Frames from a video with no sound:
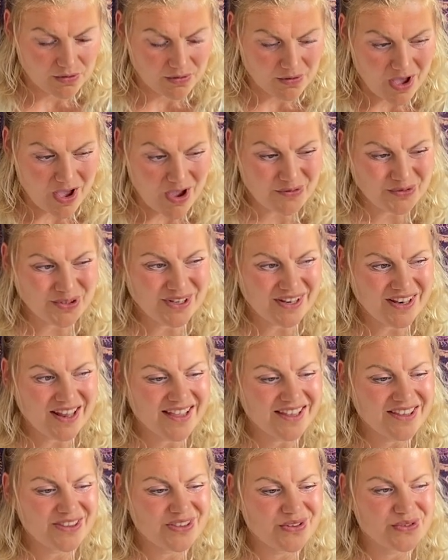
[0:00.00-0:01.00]
I would
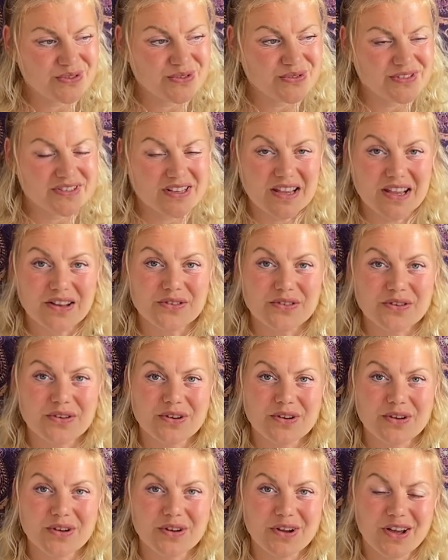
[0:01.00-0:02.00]
like you to take
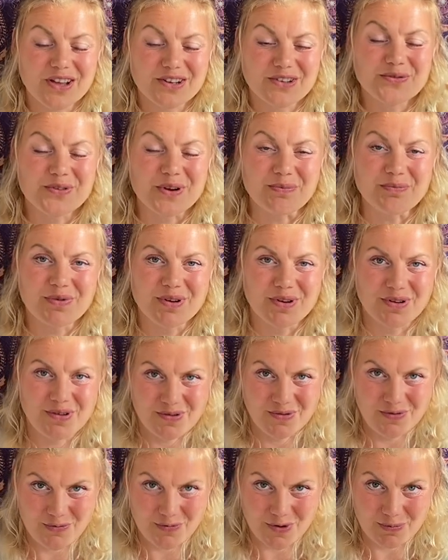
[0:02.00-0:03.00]
a trip
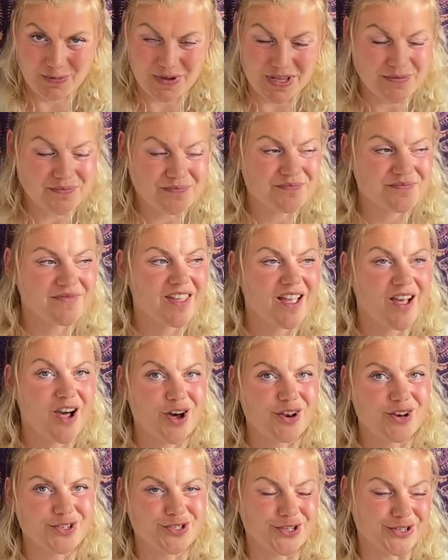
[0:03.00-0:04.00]
with me
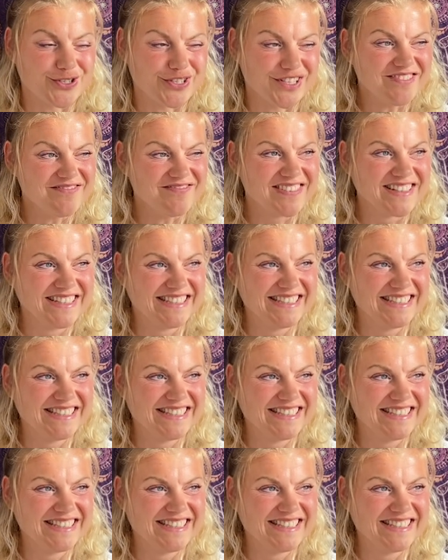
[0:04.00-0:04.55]
on a journey